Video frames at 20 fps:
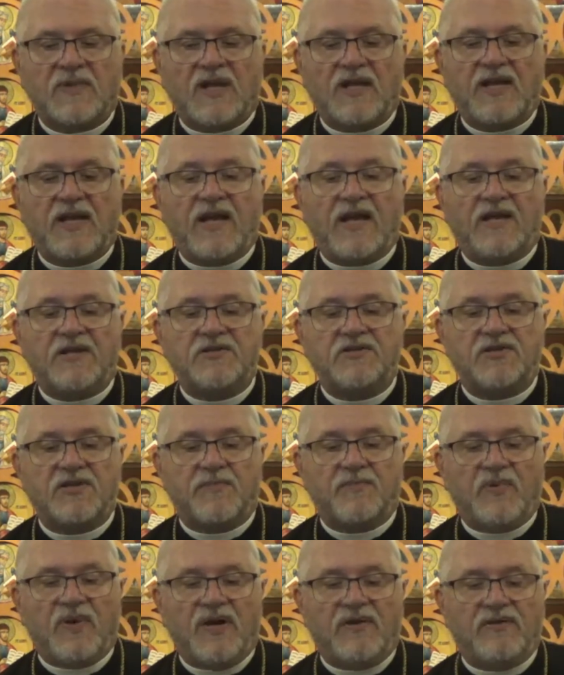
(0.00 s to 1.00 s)
It has
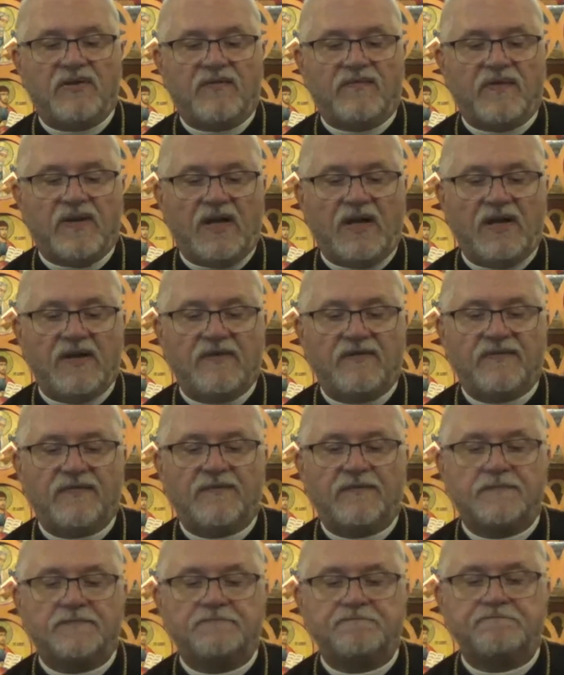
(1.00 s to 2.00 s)
the breath of life.